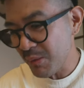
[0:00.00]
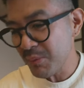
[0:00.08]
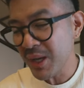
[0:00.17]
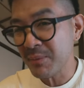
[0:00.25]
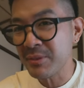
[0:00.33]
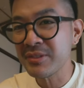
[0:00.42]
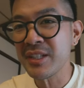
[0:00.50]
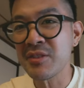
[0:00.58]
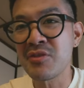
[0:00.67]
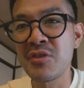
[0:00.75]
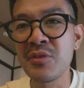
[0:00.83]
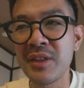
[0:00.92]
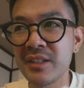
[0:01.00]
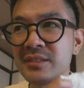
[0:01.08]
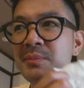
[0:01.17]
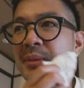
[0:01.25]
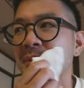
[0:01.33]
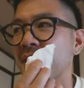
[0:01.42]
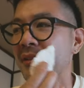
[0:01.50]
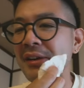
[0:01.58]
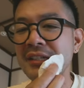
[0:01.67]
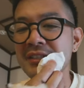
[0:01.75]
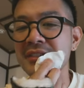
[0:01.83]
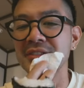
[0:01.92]
Man, there's like 2,000 people that
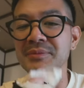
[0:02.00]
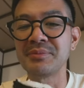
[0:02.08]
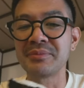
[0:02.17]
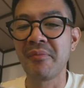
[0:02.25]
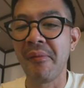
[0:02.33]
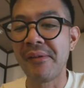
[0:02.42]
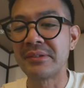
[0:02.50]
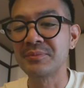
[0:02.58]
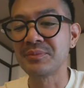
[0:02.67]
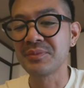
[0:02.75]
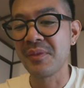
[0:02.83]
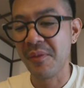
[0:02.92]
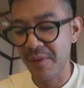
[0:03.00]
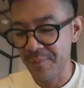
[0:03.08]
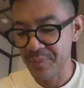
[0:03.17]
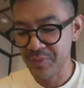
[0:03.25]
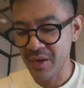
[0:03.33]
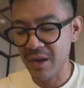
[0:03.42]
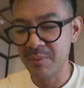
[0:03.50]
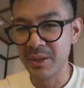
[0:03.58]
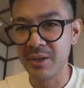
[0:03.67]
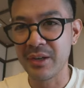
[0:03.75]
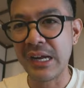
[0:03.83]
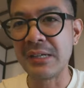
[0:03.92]
watch this. I'll be
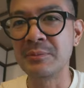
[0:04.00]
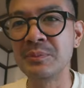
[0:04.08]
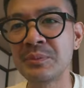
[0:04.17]
okay.